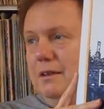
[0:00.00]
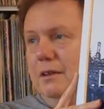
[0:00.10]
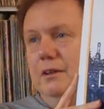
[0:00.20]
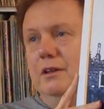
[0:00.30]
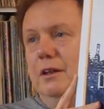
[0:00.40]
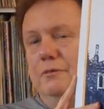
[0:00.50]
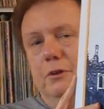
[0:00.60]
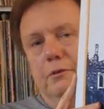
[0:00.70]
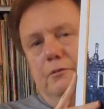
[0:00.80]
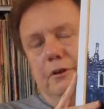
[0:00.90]
you don't have to
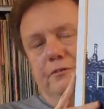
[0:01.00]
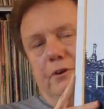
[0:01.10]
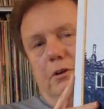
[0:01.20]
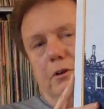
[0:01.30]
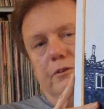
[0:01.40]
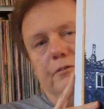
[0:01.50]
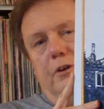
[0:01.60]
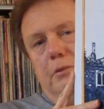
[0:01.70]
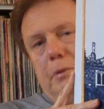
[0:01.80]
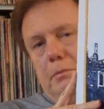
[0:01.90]
look very far to
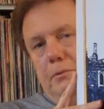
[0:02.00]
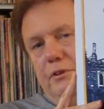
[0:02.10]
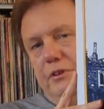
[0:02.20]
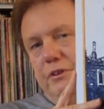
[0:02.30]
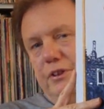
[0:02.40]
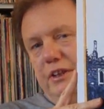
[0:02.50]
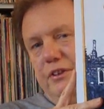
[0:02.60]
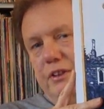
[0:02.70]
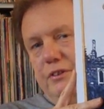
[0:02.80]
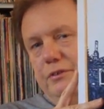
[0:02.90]
find people that says
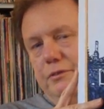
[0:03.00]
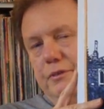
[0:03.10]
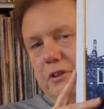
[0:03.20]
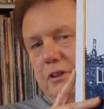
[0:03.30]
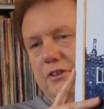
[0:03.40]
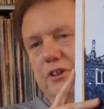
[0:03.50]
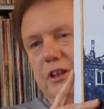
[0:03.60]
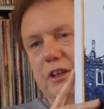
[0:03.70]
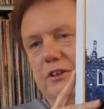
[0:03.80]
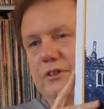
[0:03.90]
he's sort of a
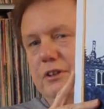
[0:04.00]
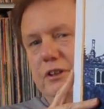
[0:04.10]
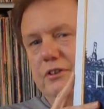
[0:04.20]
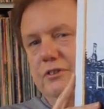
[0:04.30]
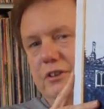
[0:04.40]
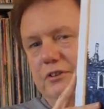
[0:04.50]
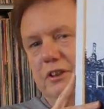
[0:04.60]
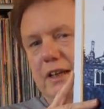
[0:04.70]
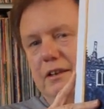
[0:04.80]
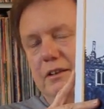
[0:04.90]
genius that just doesn't
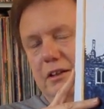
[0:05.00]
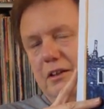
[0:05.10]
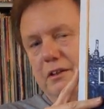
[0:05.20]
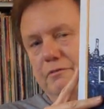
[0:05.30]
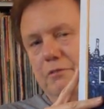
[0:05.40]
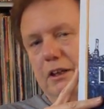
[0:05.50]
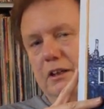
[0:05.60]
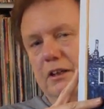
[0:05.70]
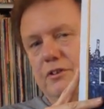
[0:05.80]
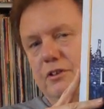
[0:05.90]
get the kind of
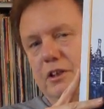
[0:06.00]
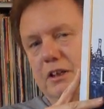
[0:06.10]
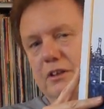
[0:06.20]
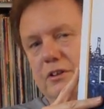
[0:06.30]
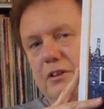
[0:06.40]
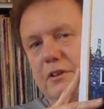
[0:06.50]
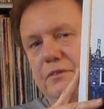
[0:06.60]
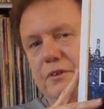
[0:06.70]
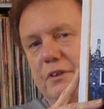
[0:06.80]
recognition that he deserves.